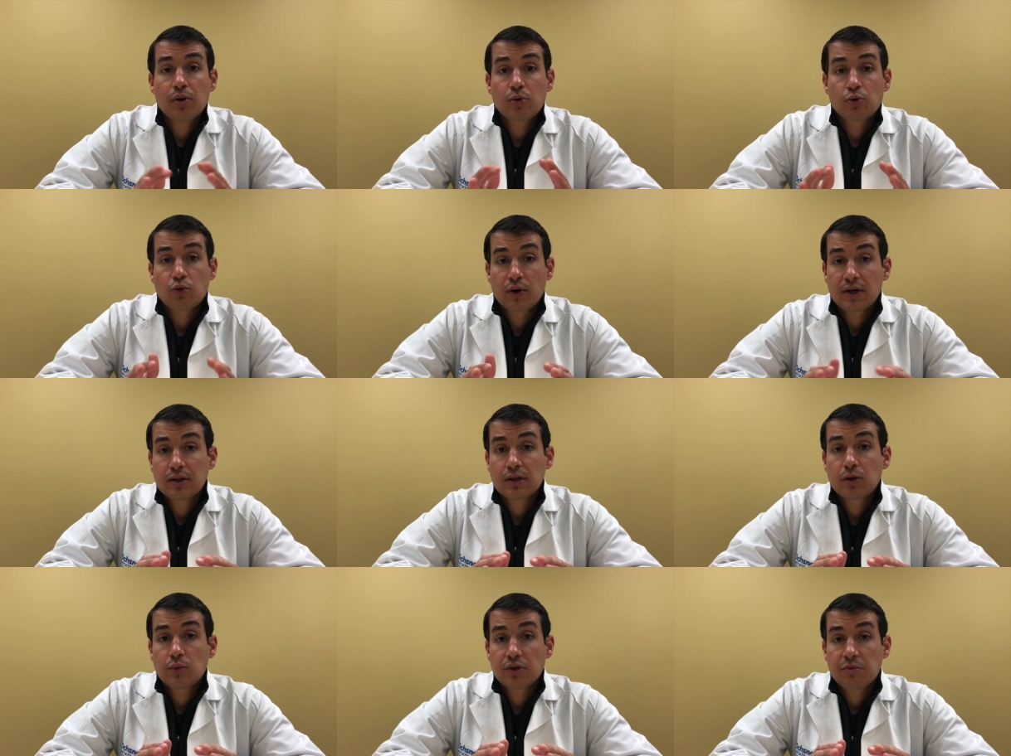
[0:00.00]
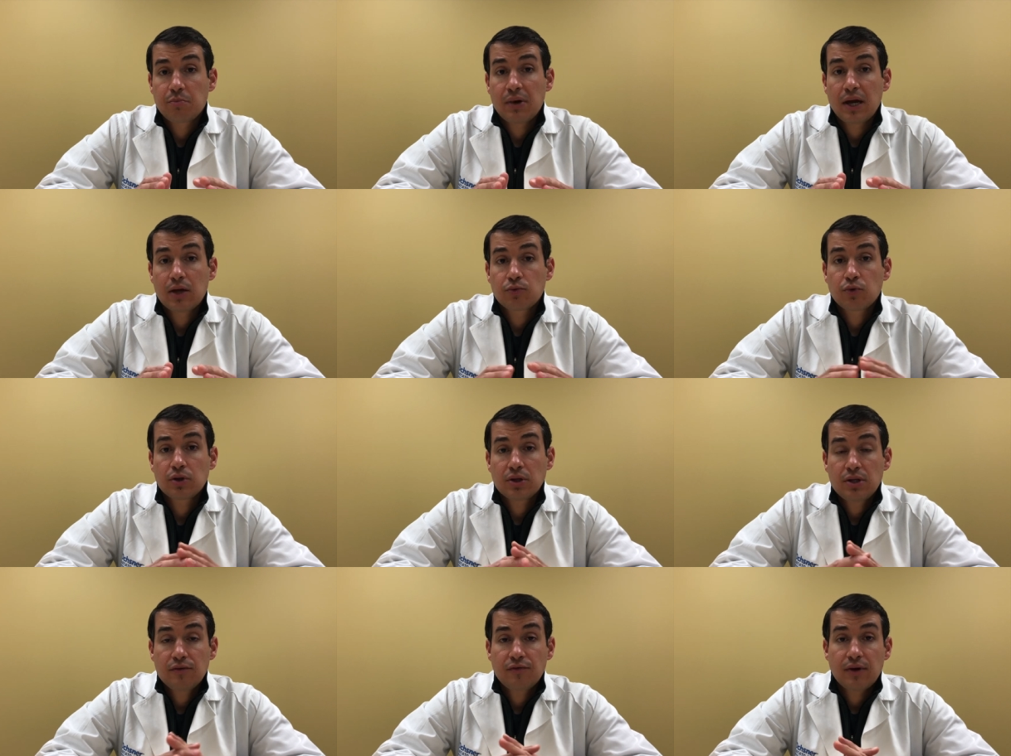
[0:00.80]
greatly with pain
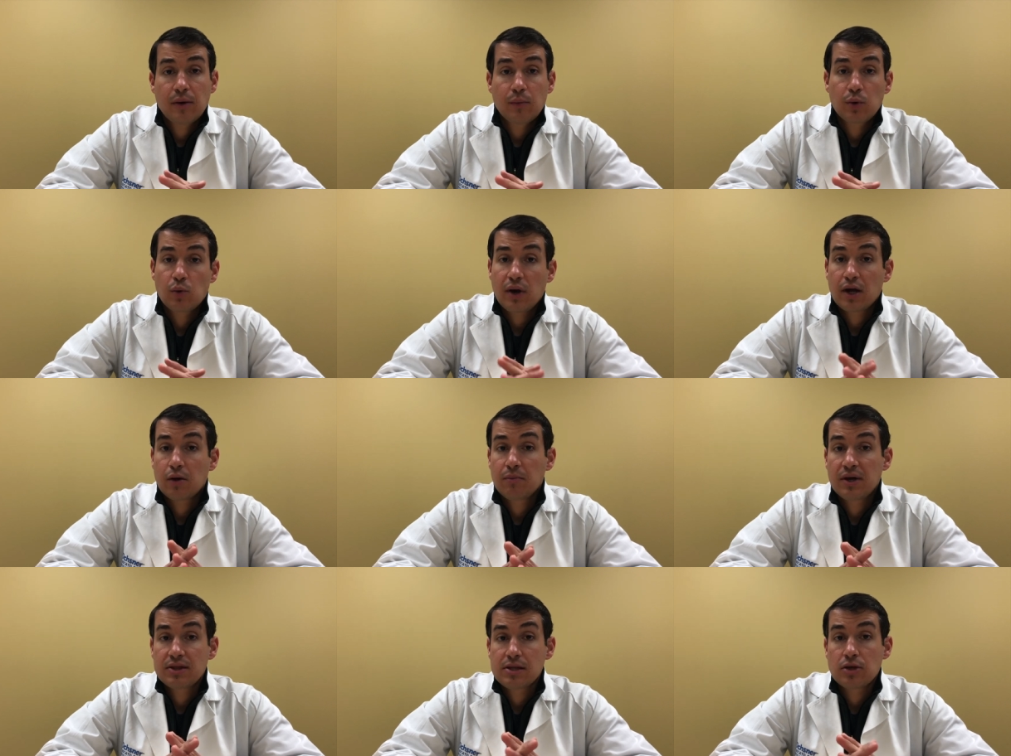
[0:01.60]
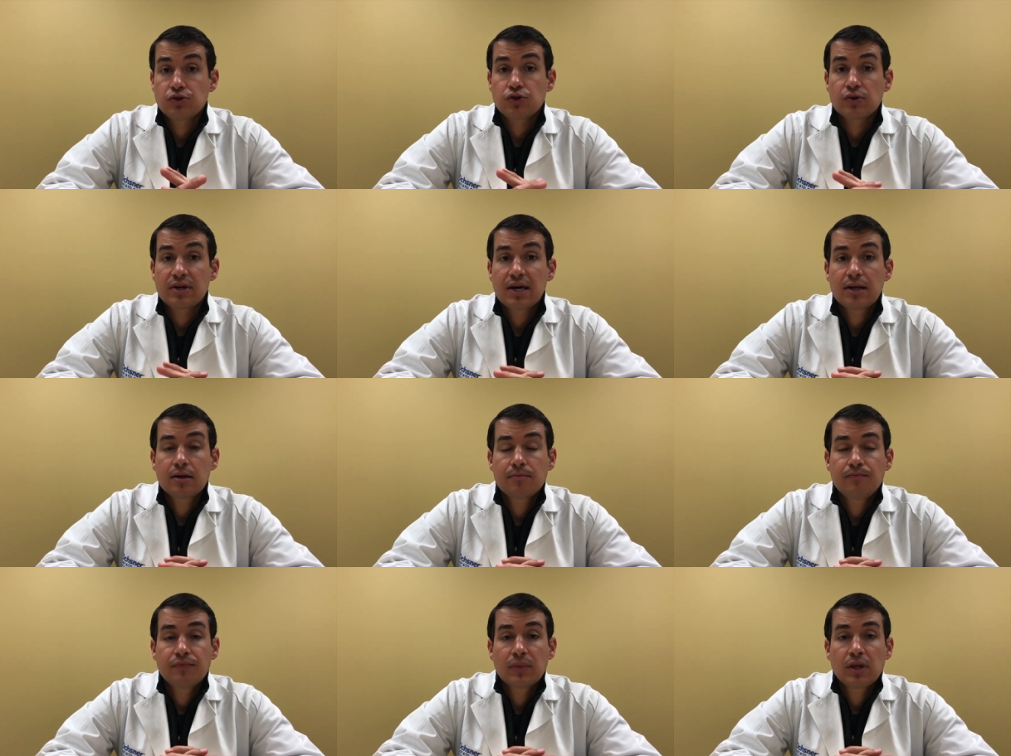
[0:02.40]
relief, and we recommend that you get it.